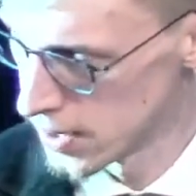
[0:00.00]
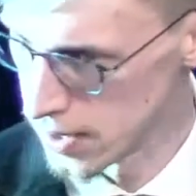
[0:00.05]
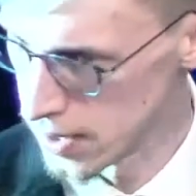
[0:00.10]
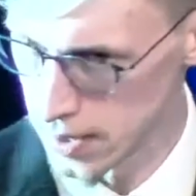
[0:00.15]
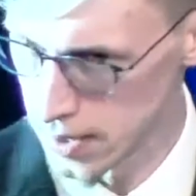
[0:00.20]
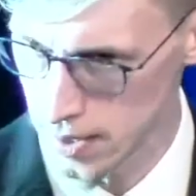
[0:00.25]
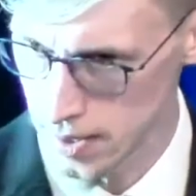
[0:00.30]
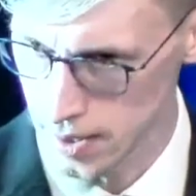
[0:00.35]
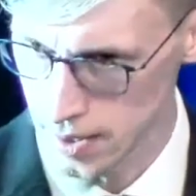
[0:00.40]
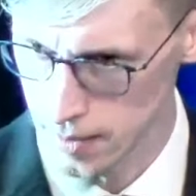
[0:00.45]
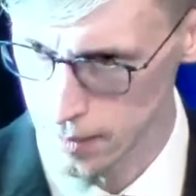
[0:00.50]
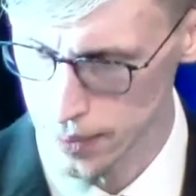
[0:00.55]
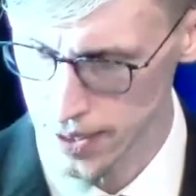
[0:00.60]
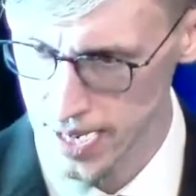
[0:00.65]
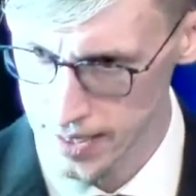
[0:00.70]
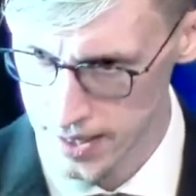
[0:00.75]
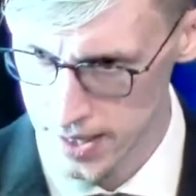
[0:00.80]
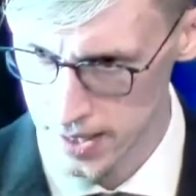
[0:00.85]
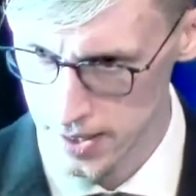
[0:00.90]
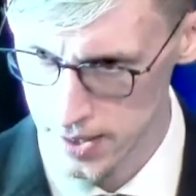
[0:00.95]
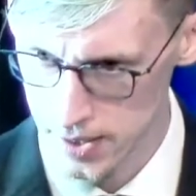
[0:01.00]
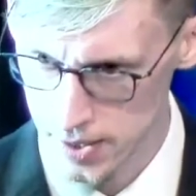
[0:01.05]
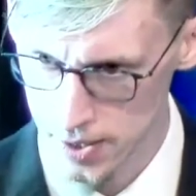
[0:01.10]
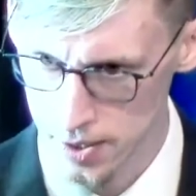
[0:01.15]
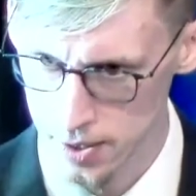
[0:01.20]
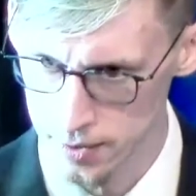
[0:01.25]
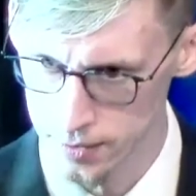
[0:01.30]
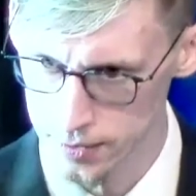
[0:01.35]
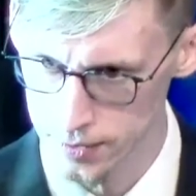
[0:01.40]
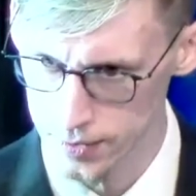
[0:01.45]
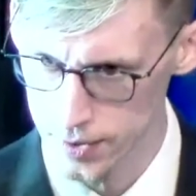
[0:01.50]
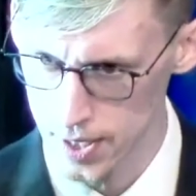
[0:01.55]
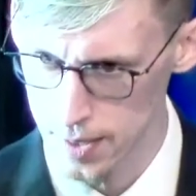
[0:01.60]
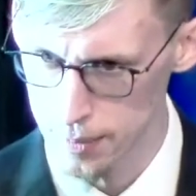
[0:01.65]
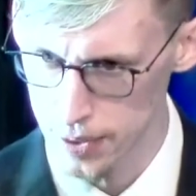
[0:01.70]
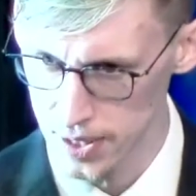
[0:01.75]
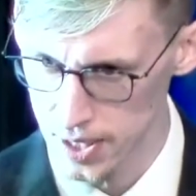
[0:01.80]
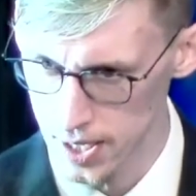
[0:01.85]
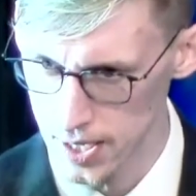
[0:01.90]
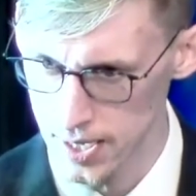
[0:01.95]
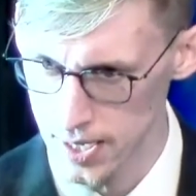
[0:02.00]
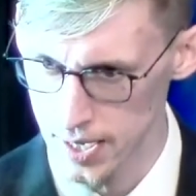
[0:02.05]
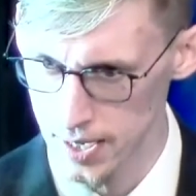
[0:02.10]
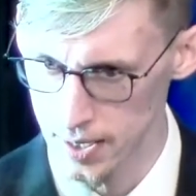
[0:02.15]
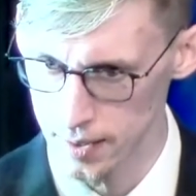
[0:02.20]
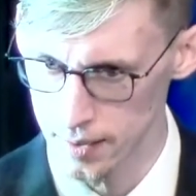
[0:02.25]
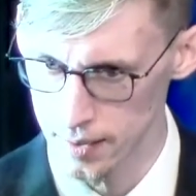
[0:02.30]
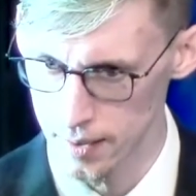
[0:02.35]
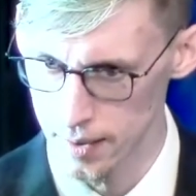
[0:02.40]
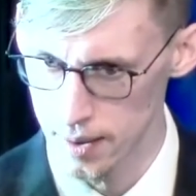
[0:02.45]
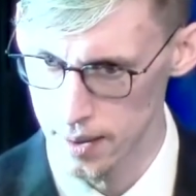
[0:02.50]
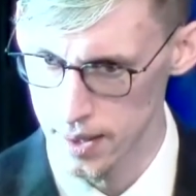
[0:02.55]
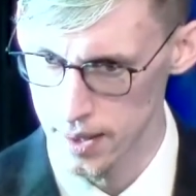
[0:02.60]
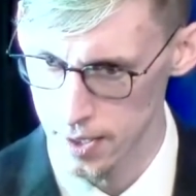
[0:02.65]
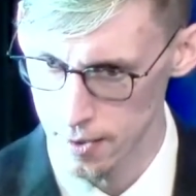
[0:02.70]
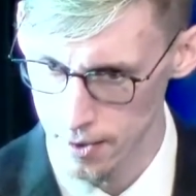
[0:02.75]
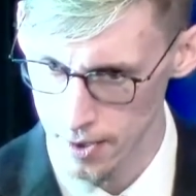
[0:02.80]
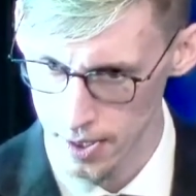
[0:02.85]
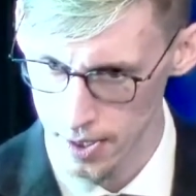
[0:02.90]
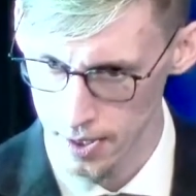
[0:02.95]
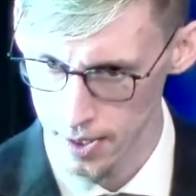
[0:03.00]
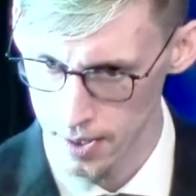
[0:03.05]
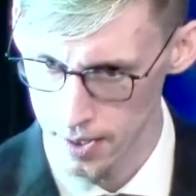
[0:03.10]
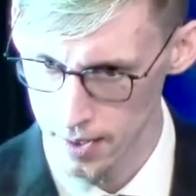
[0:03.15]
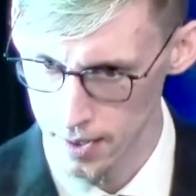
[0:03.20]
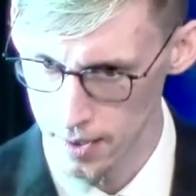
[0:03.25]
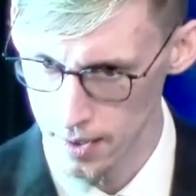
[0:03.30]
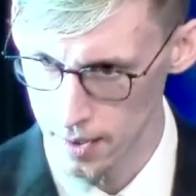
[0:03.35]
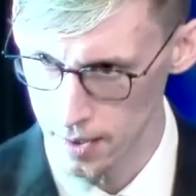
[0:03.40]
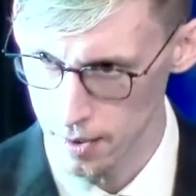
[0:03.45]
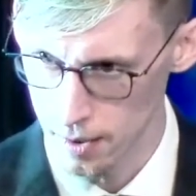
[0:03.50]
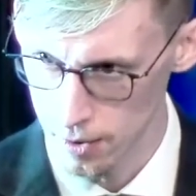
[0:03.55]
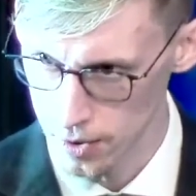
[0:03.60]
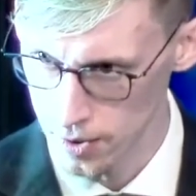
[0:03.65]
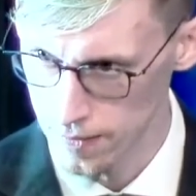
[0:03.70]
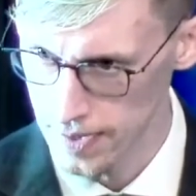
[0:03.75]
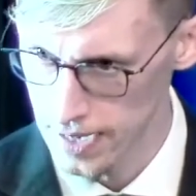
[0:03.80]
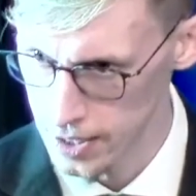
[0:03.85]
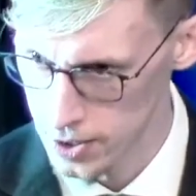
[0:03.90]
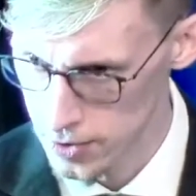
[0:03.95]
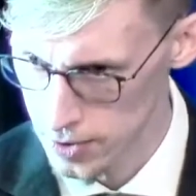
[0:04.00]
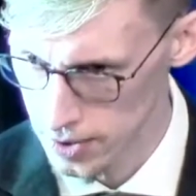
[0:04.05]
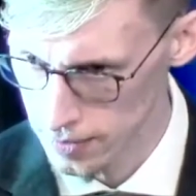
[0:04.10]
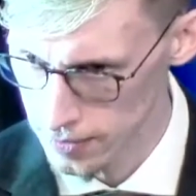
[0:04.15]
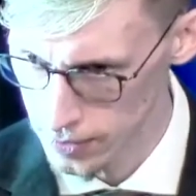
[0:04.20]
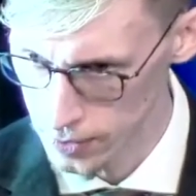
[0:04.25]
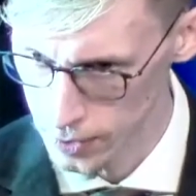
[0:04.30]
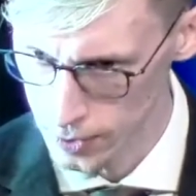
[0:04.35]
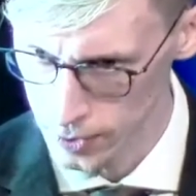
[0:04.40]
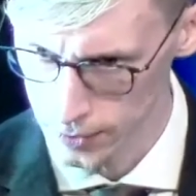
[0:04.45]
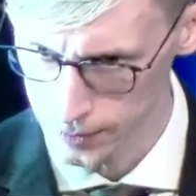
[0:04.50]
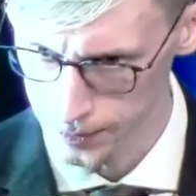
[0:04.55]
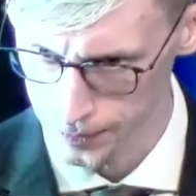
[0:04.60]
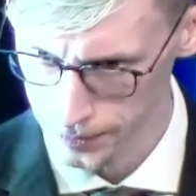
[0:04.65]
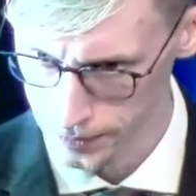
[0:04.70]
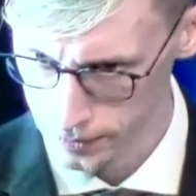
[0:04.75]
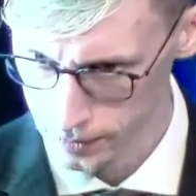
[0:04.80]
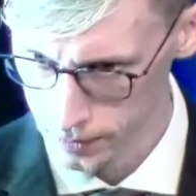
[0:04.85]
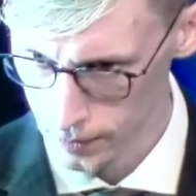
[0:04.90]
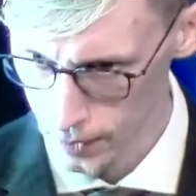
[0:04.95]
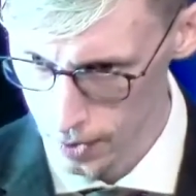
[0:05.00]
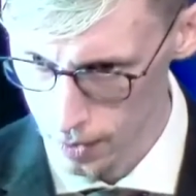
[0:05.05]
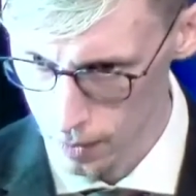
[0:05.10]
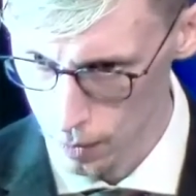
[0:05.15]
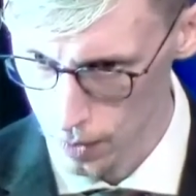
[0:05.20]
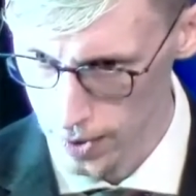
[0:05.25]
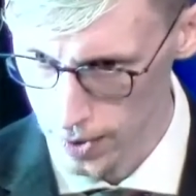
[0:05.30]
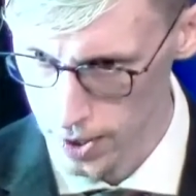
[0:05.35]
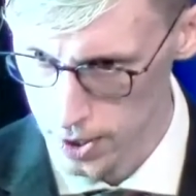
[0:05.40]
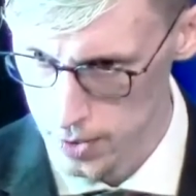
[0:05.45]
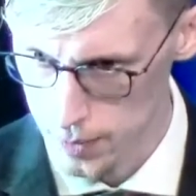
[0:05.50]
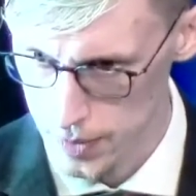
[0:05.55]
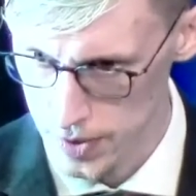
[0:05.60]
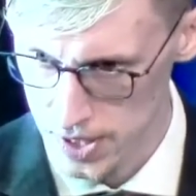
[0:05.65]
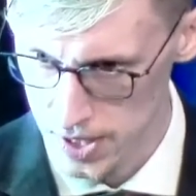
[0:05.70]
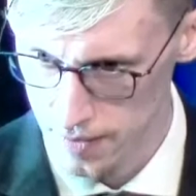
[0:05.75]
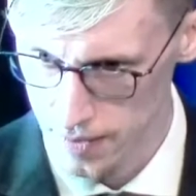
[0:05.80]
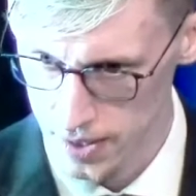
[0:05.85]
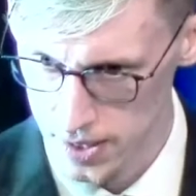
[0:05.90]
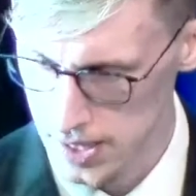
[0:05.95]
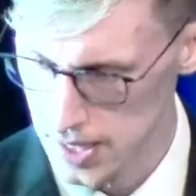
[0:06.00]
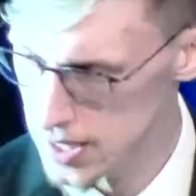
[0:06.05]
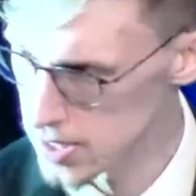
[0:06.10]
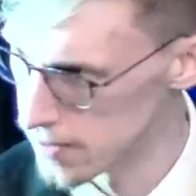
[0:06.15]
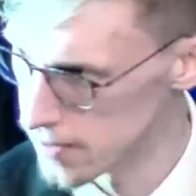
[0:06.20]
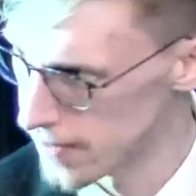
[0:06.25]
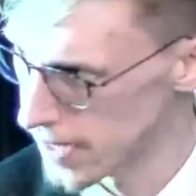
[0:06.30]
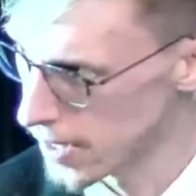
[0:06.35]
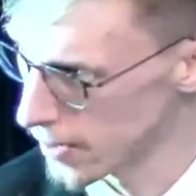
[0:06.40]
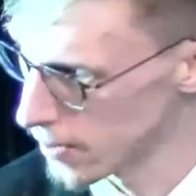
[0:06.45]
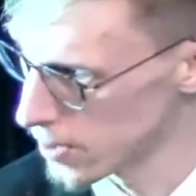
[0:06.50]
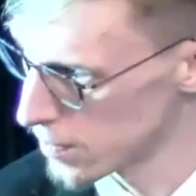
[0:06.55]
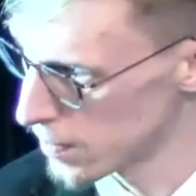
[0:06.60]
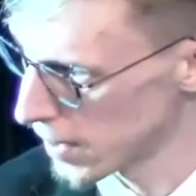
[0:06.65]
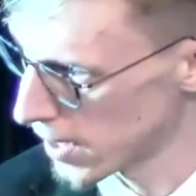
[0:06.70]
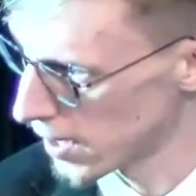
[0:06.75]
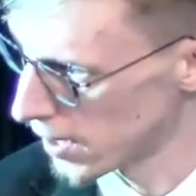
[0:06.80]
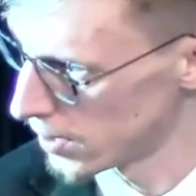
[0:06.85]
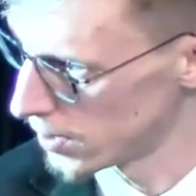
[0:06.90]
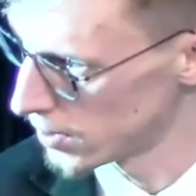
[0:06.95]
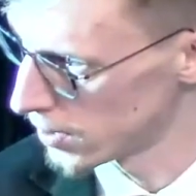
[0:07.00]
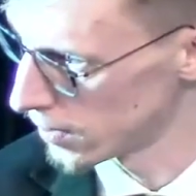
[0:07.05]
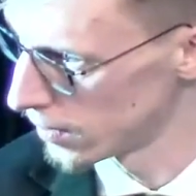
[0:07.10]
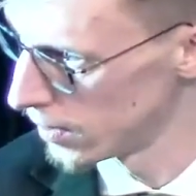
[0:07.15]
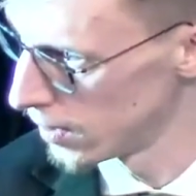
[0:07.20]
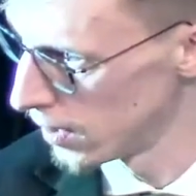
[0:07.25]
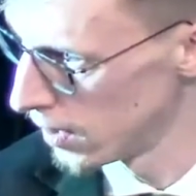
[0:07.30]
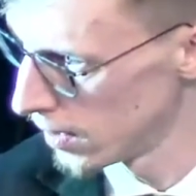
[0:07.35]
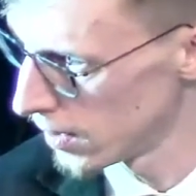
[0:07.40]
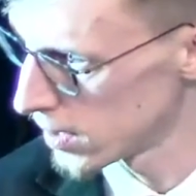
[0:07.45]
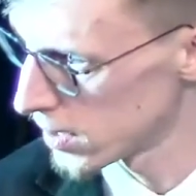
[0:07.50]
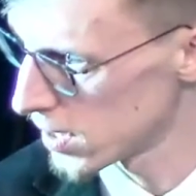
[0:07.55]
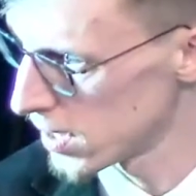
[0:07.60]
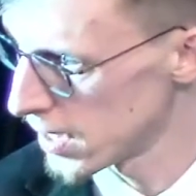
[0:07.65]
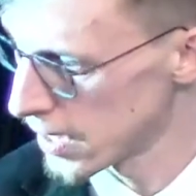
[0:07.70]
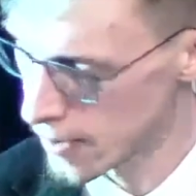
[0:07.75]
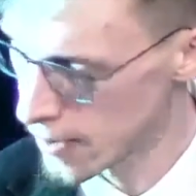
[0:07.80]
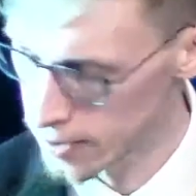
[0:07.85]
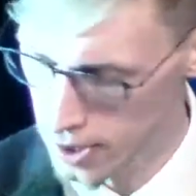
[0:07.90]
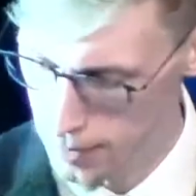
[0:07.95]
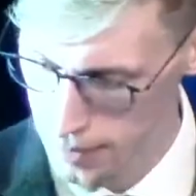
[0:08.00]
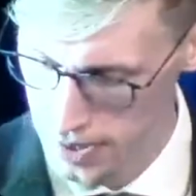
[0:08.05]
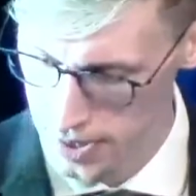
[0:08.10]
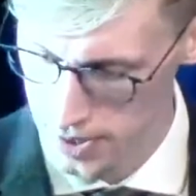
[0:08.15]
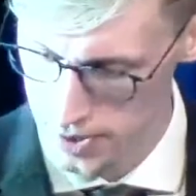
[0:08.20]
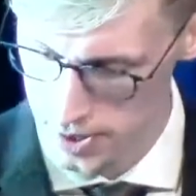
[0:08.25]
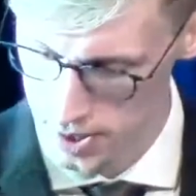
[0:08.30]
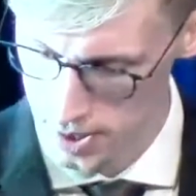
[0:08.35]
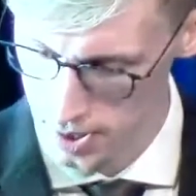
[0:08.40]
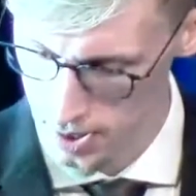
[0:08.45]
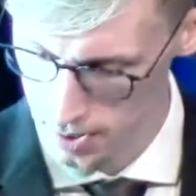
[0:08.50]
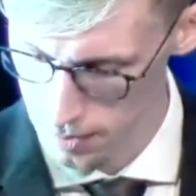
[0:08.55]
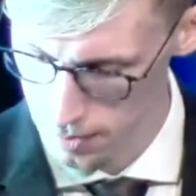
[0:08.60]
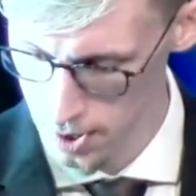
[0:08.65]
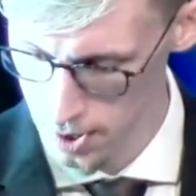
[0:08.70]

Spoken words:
the praxis of applying theory on the factory floor with a specific set of values behind you, this inherent capacity